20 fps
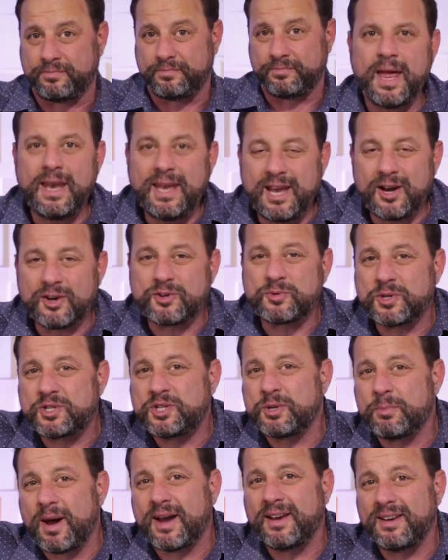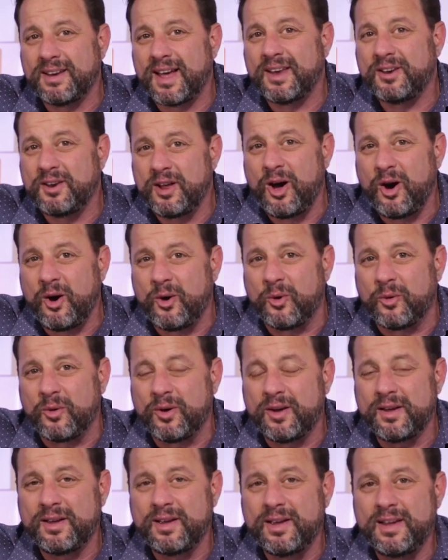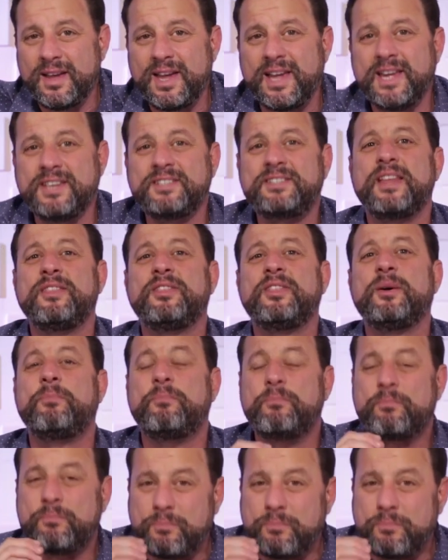And here's what you might not know, is that the